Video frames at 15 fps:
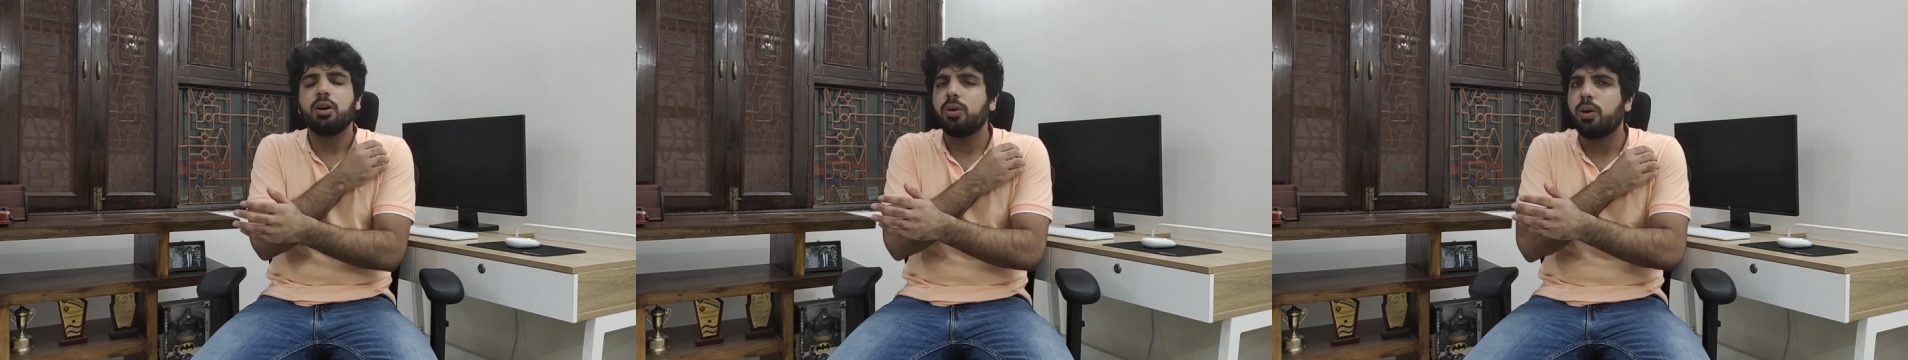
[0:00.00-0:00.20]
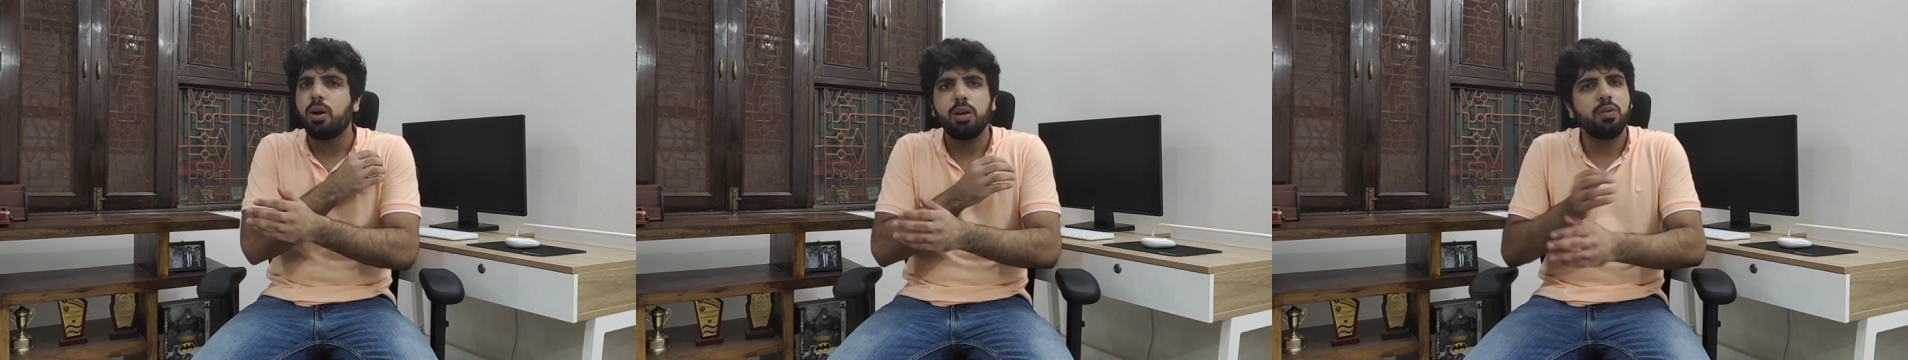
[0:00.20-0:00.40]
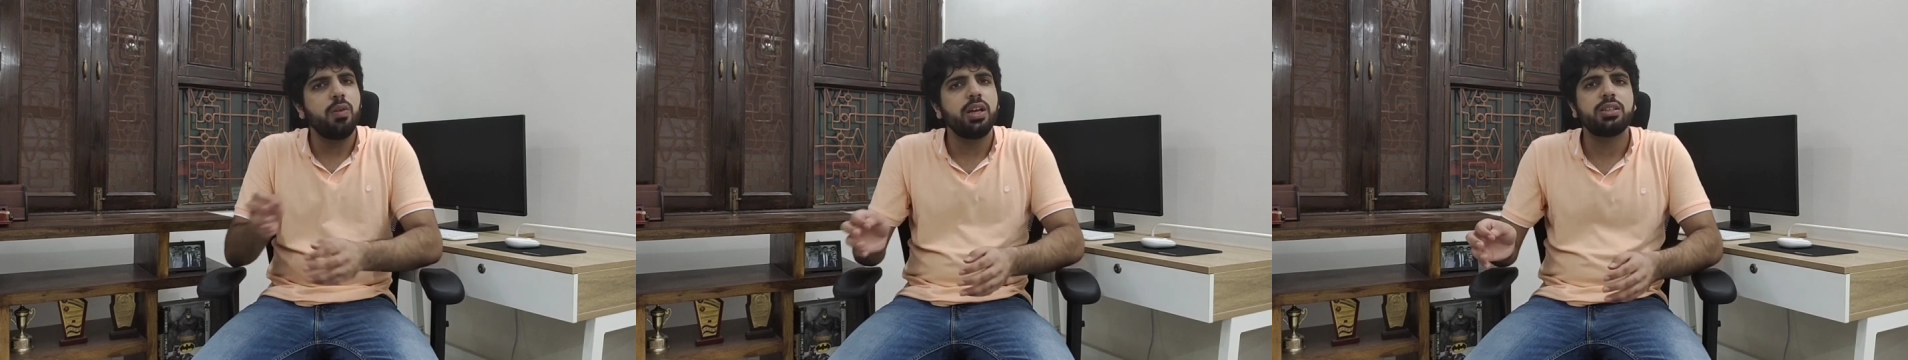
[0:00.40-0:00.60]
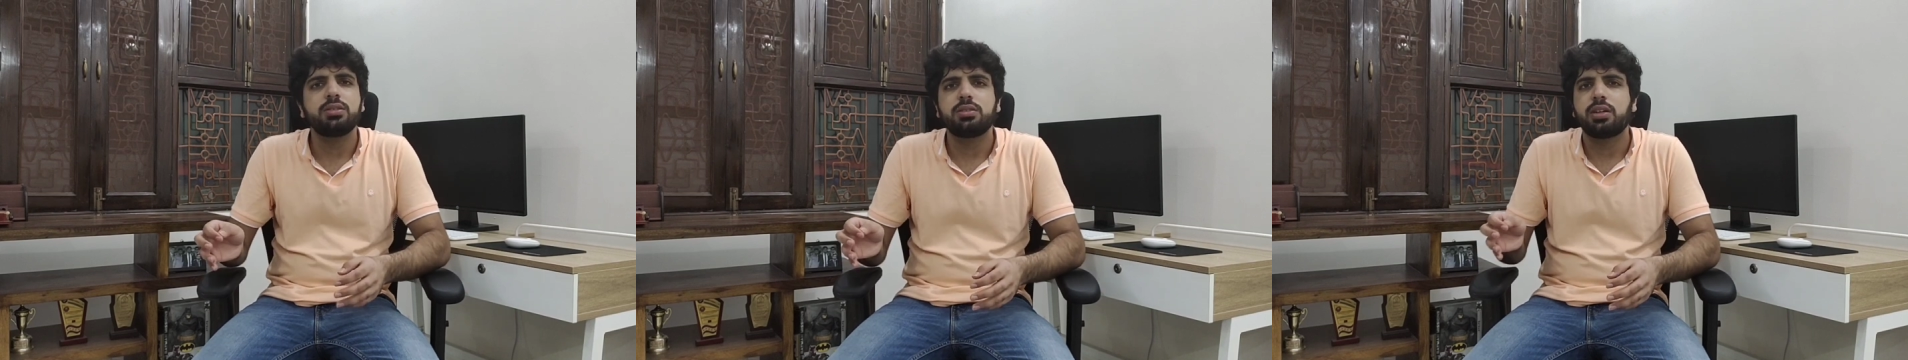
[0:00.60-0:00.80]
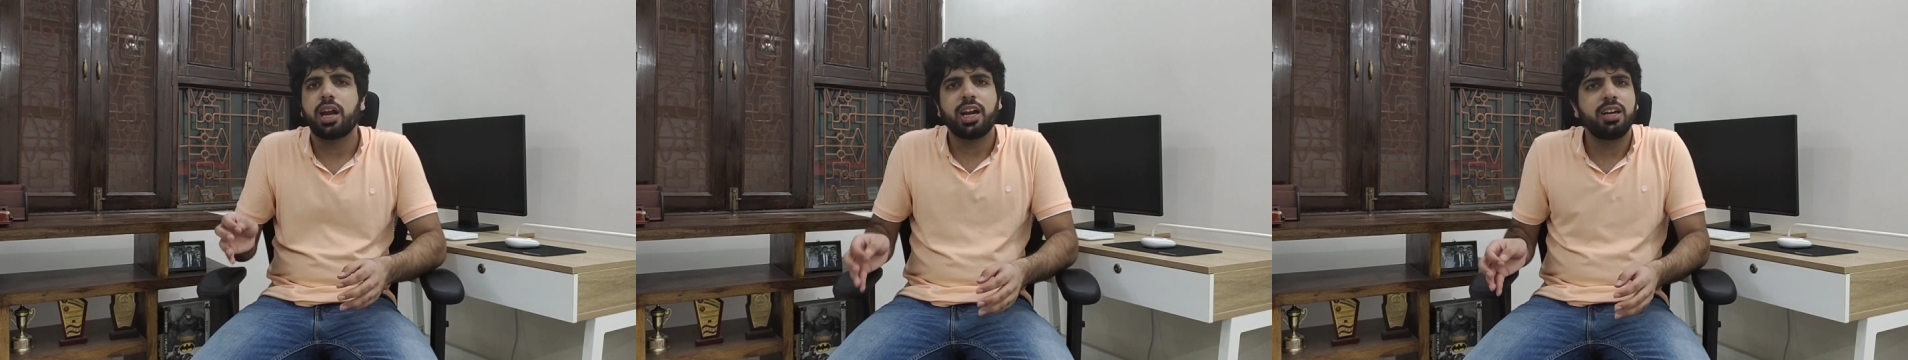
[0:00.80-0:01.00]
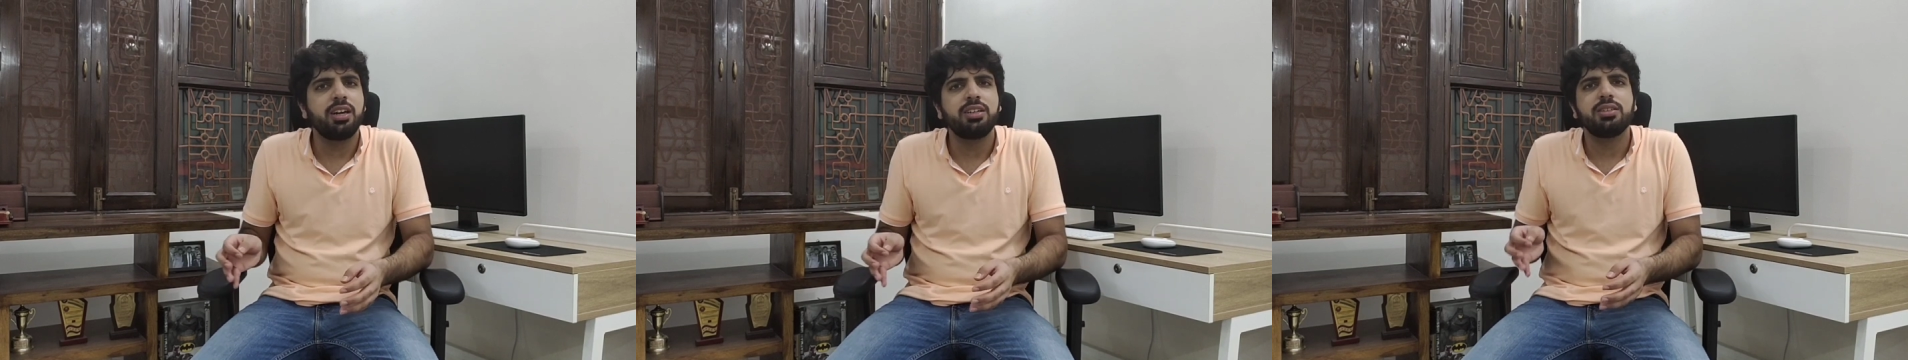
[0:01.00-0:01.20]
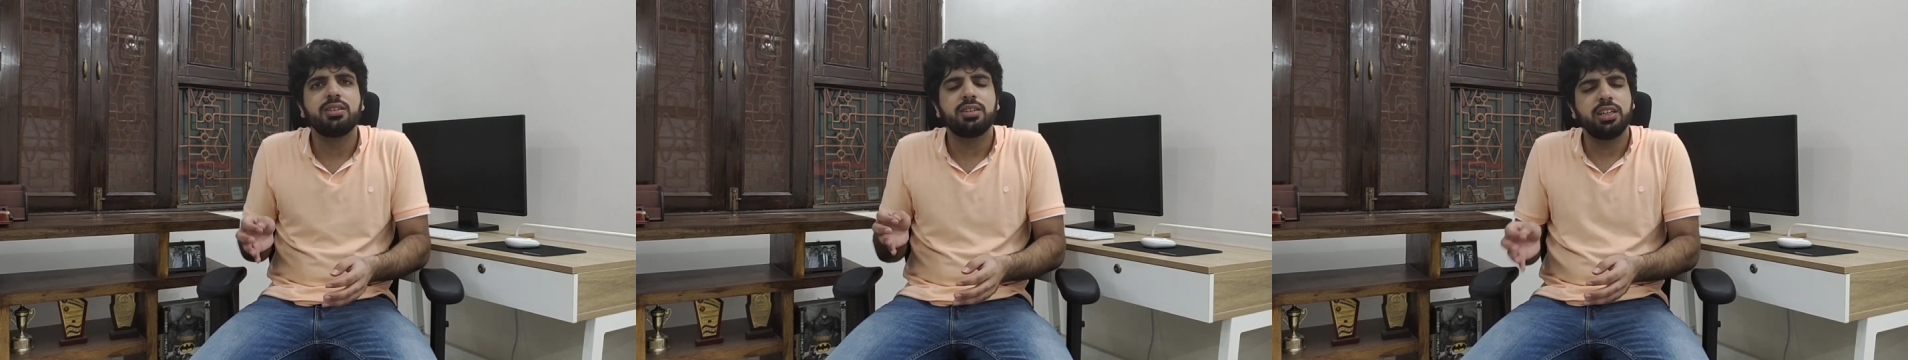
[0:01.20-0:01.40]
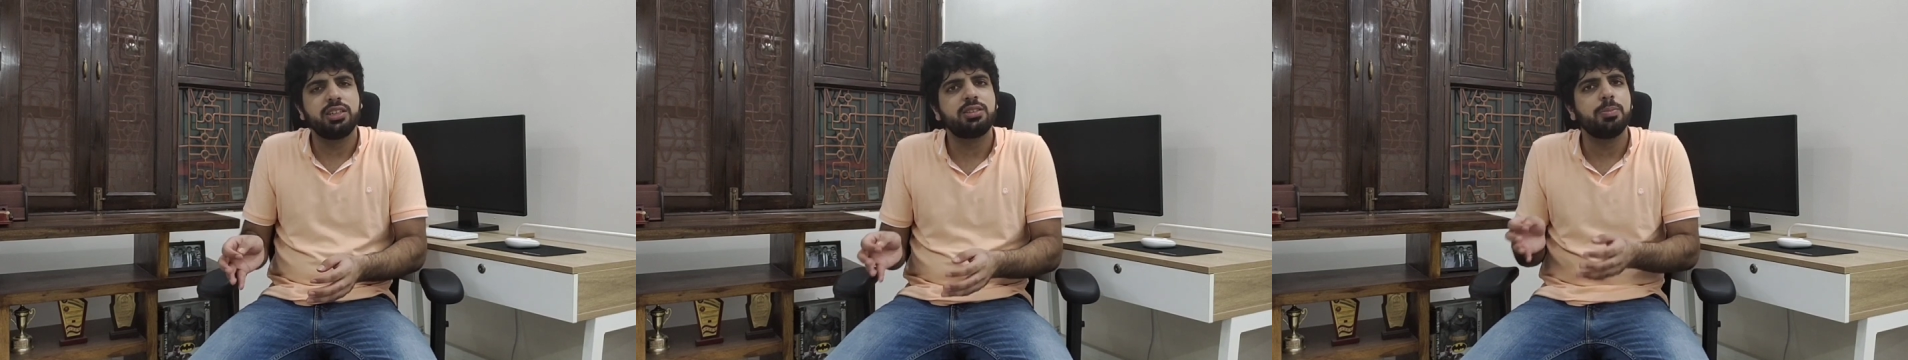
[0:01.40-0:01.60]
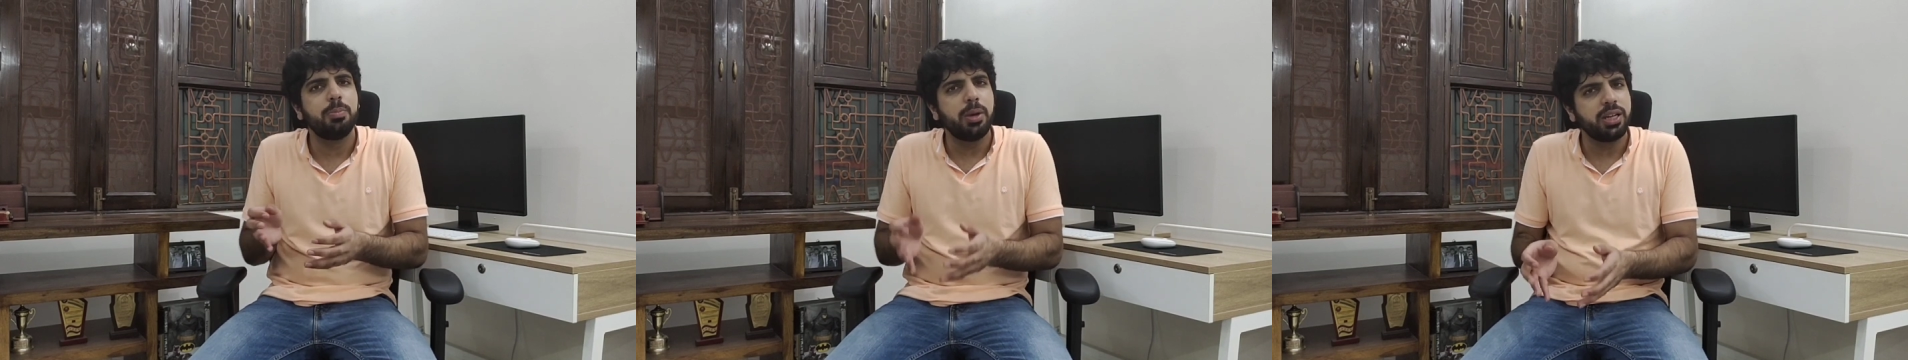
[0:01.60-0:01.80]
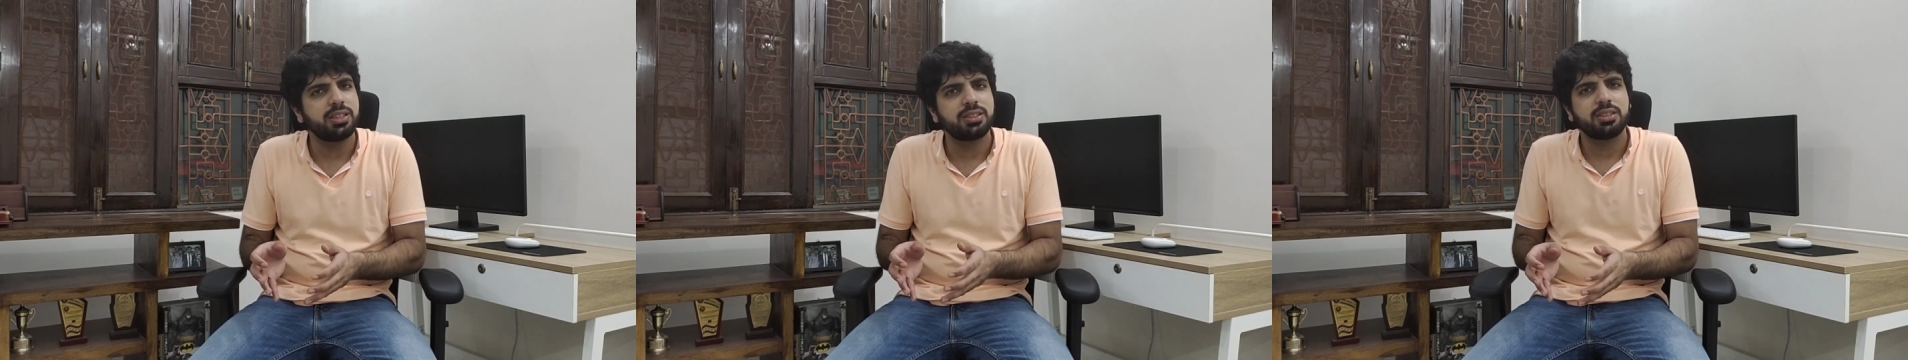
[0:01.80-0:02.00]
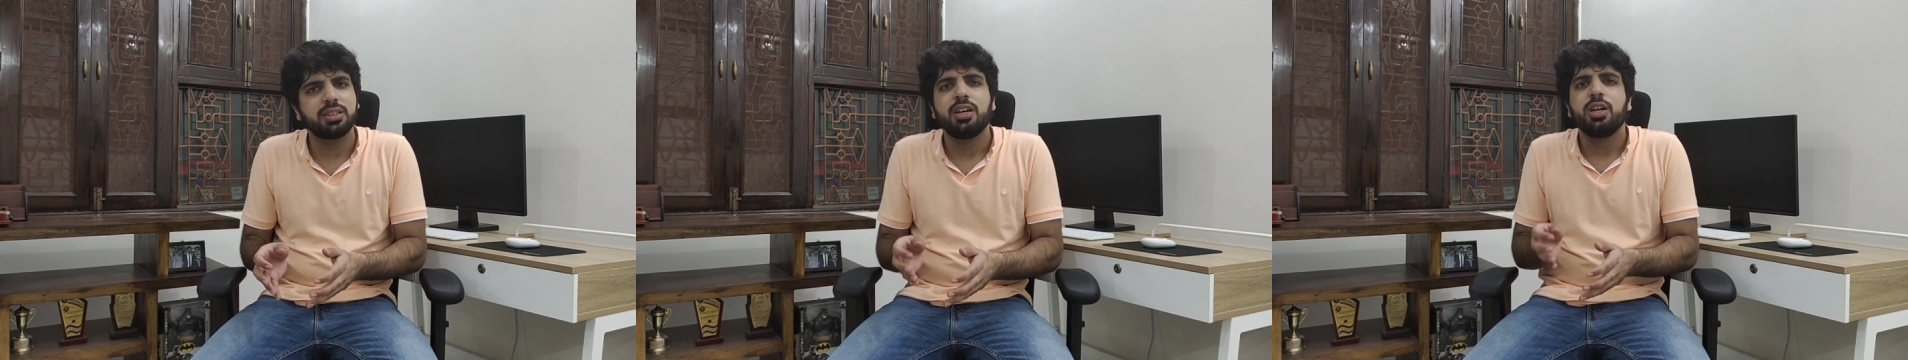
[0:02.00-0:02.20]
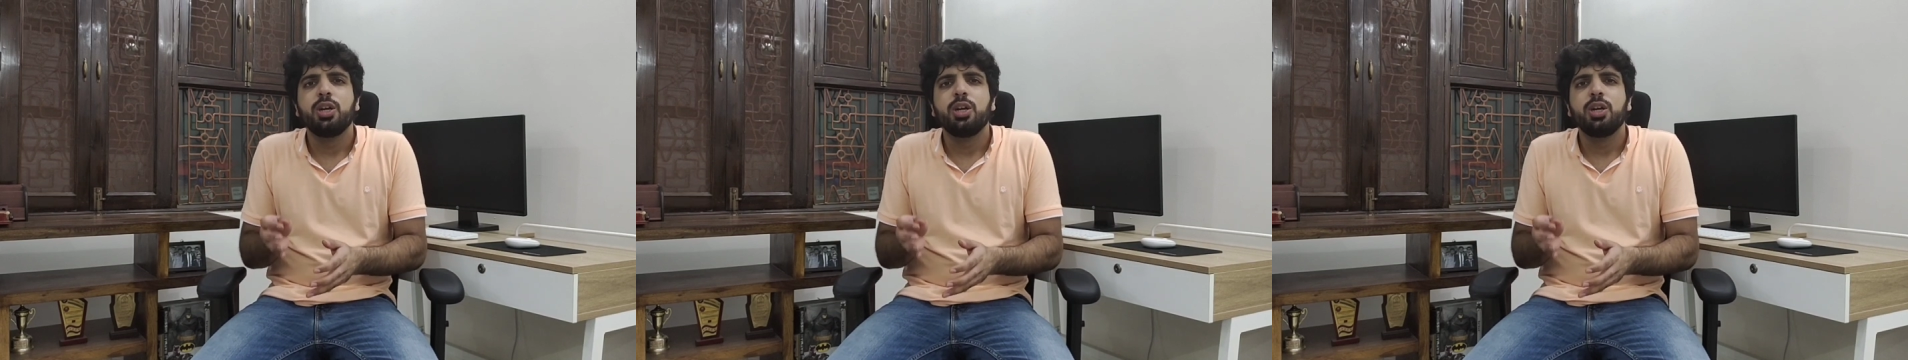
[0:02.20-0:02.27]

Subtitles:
always tried its best